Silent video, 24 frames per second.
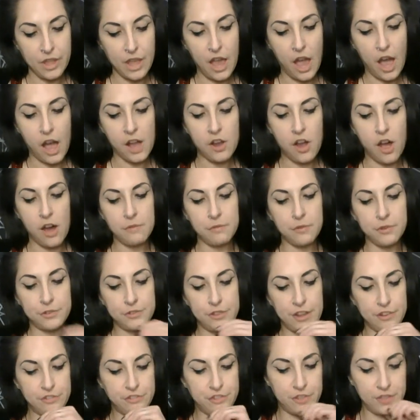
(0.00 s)
a
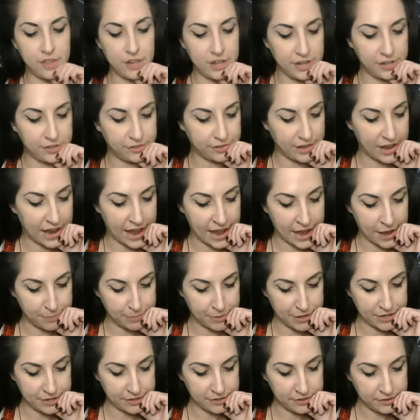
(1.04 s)
conversation that needs to
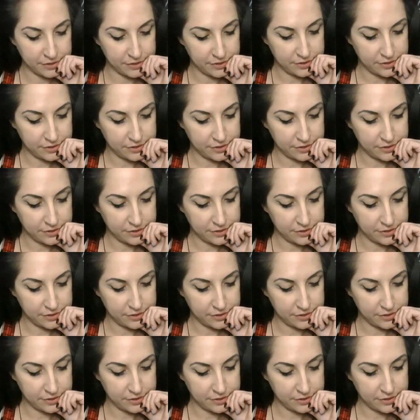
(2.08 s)
happen.